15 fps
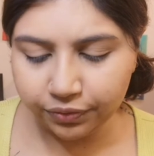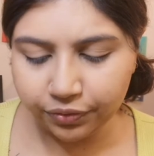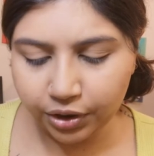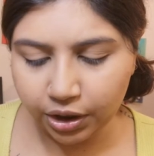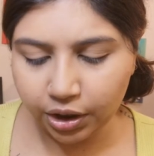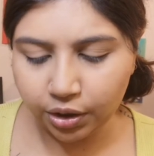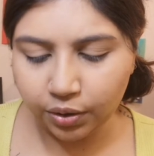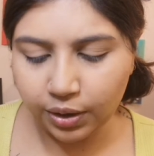
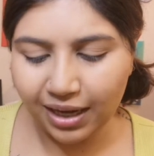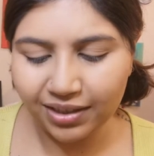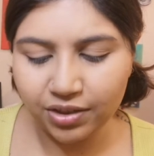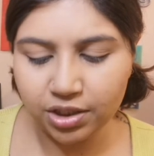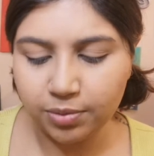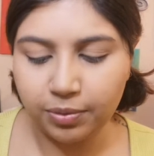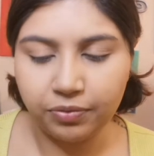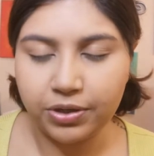I
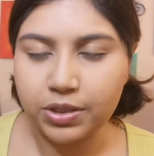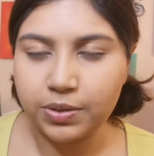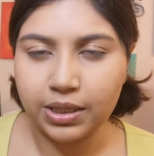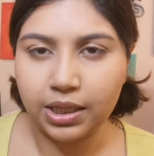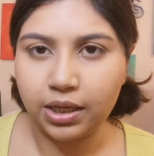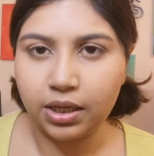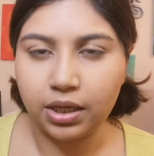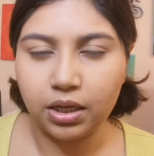used to be friends with
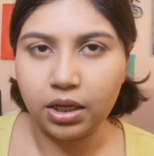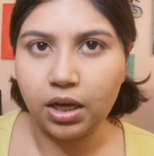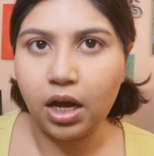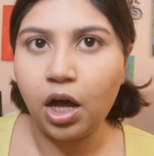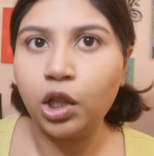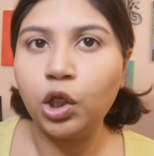like a